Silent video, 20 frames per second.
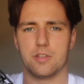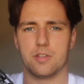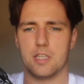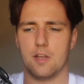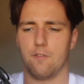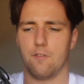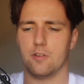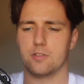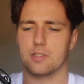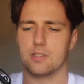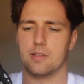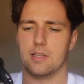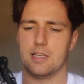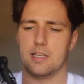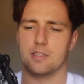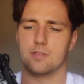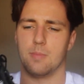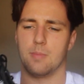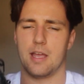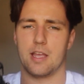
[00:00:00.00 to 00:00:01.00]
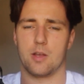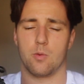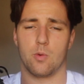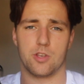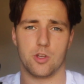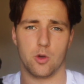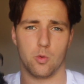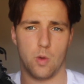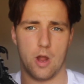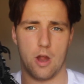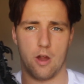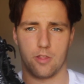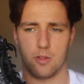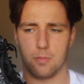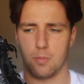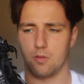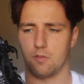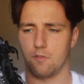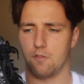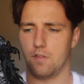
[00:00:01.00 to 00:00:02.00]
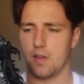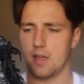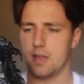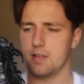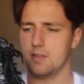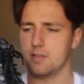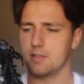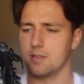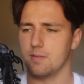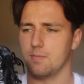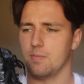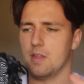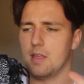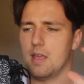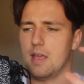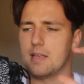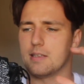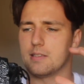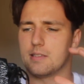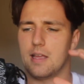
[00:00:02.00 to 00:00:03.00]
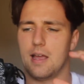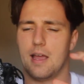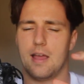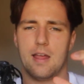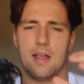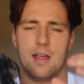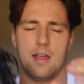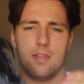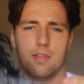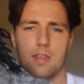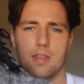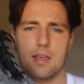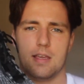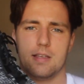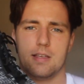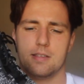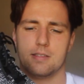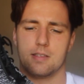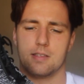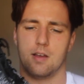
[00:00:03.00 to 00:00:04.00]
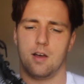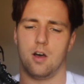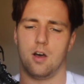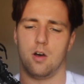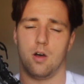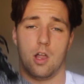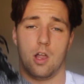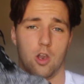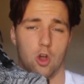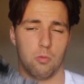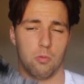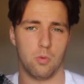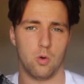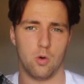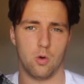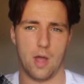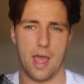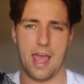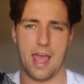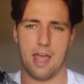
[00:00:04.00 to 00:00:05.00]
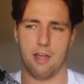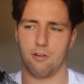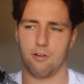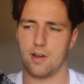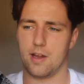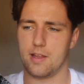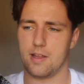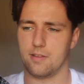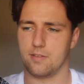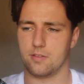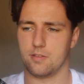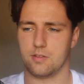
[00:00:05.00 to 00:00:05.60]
The difference that these make when you're wearing them on feet is that these are a lot more airy.